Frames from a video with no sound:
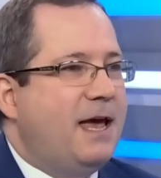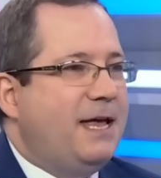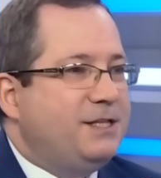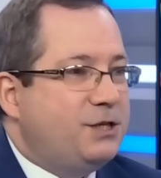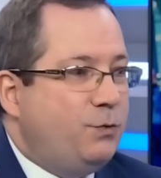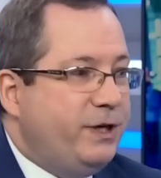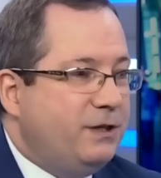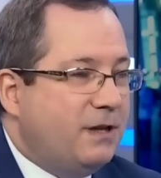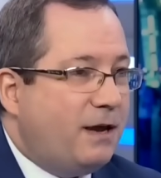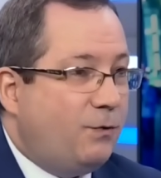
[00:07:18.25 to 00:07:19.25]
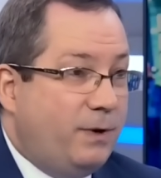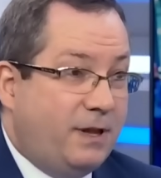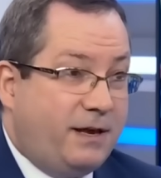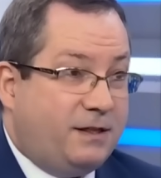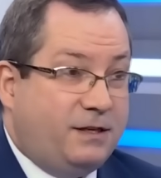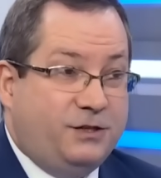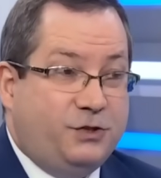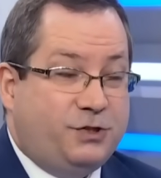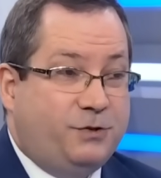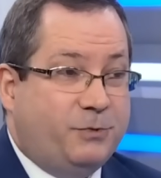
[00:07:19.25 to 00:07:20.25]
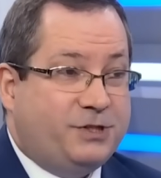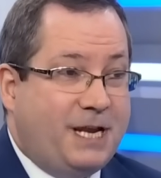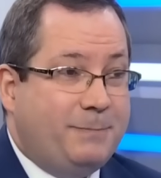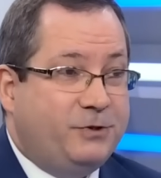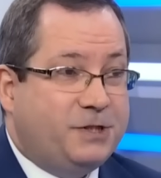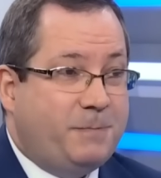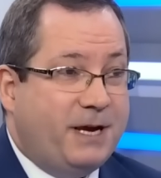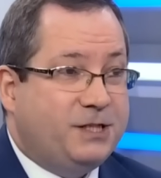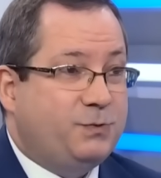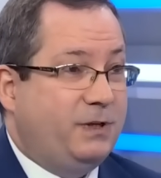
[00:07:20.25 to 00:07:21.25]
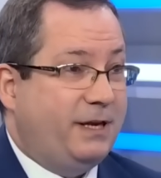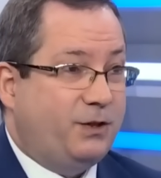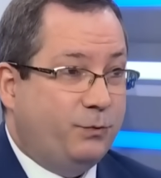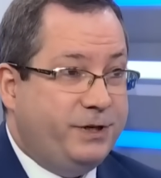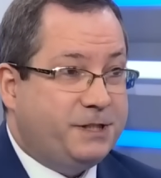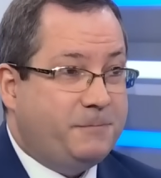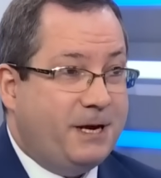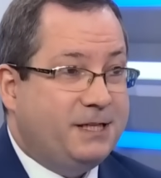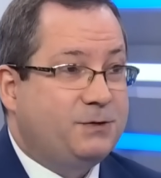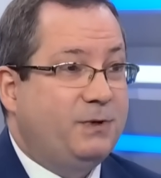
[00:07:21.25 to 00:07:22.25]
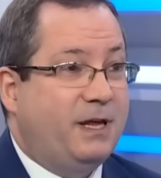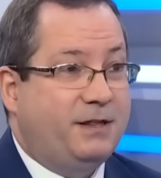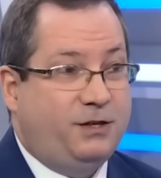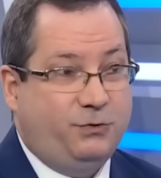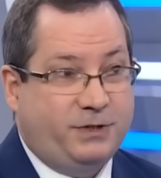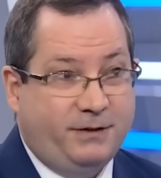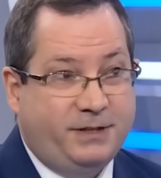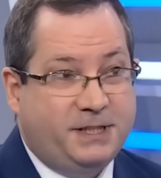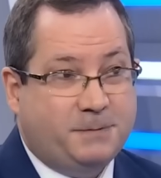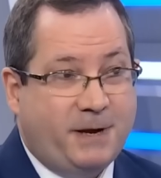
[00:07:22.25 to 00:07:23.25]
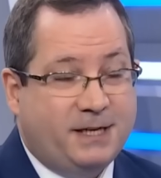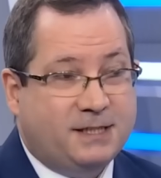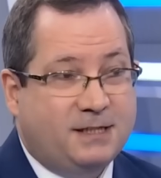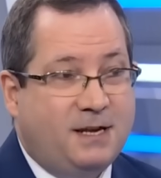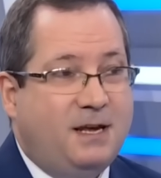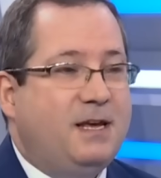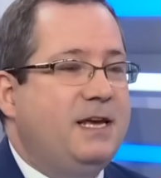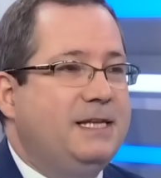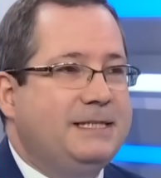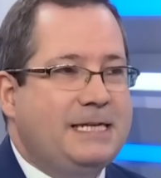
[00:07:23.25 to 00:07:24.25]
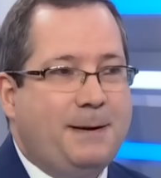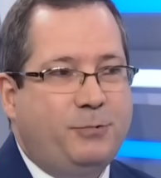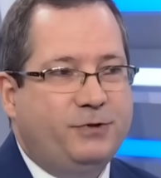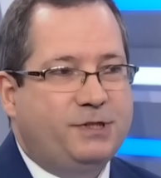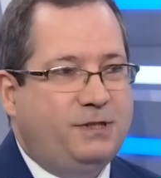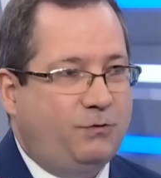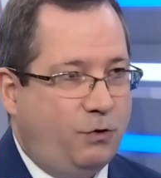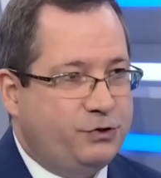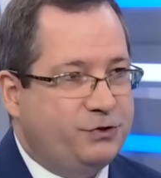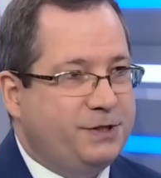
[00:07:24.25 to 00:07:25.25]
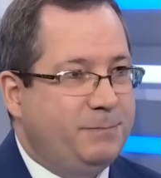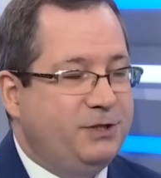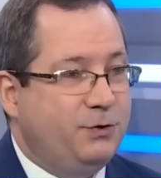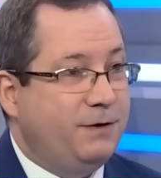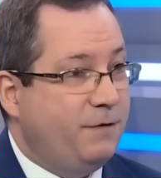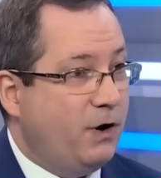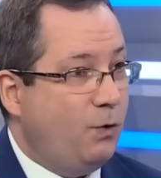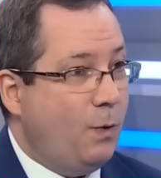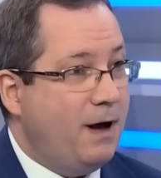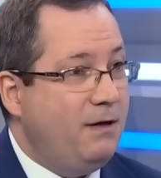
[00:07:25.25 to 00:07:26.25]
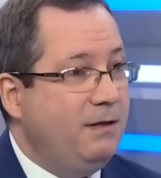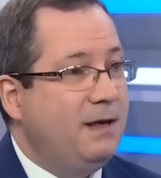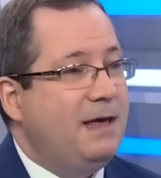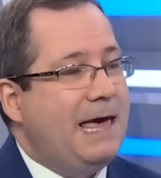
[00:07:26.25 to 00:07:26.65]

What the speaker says: And so we like the consumer staples space, we like the REIT space, we like the utility space. In staples, the grocers have been doing very well.